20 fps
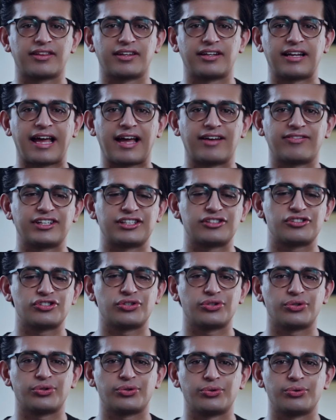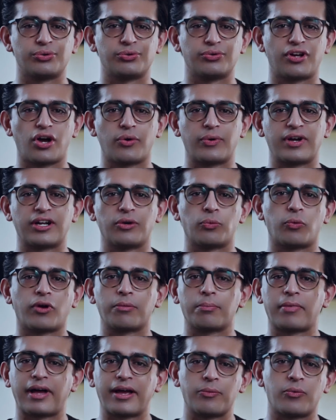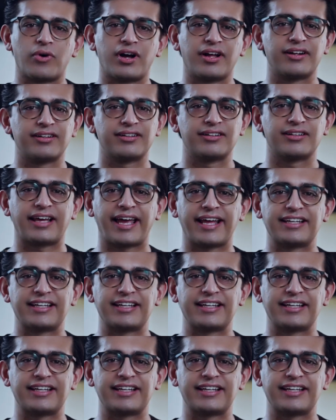than having to go in one by one,